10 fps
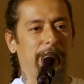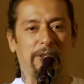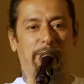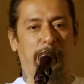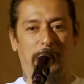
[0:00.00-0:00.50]
It
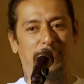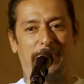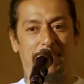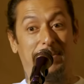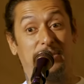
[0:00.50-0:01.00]
took
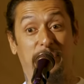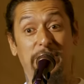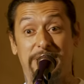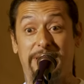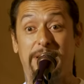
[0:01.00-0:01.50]
45 minutes
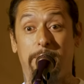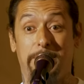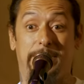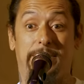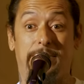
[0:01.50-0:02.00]
for us to get a
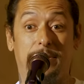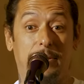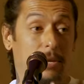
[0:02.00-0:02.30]
beer.